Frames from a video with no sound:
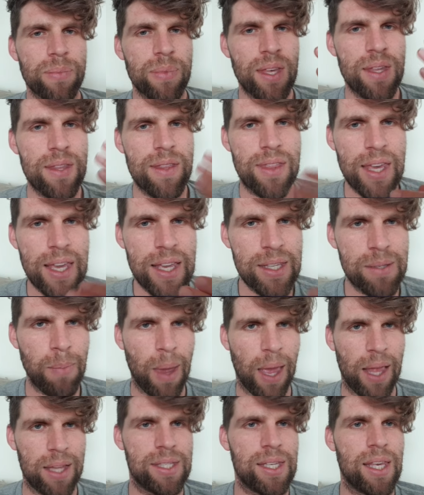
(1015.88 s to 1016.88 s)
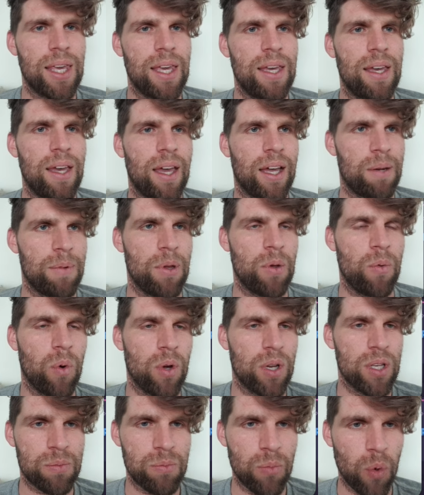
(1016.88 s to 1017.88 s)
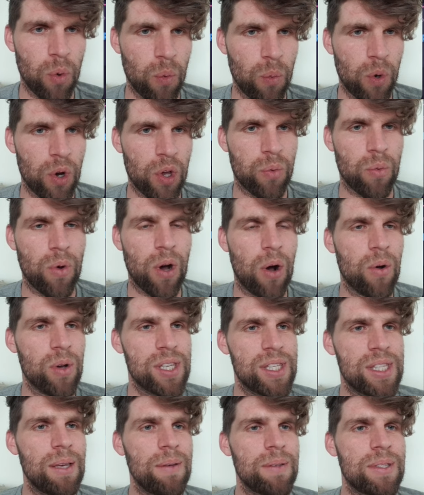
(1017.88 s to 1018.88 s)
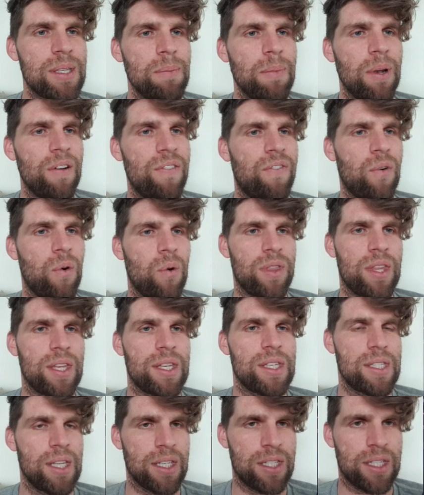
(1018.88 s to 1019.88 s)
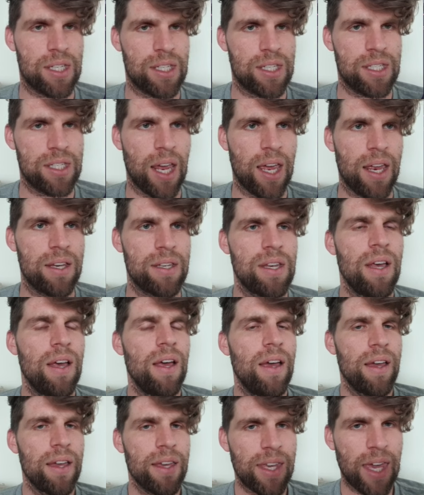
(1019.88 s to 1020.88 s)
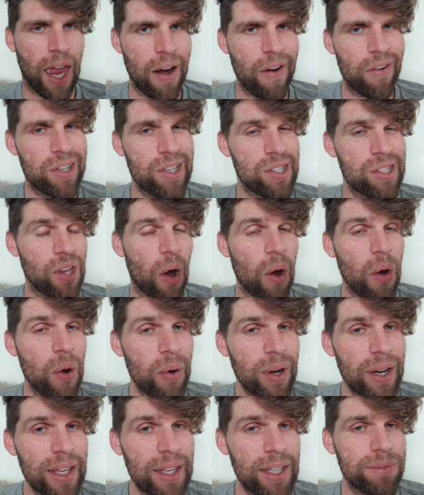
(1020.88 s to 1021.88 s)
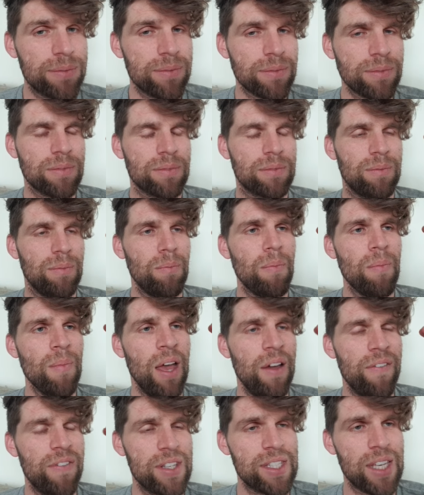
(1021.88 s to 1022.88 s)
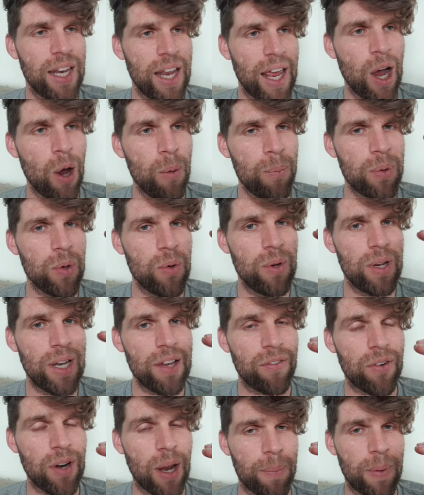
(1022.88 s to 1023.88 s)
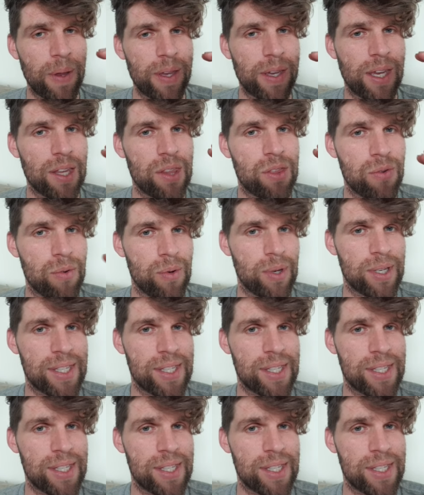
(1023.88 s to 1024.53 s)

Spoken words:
These mats here are going to be what is more worthwhile. Similar for the Stitch exchange, characters only if it's going to help you level up and get through a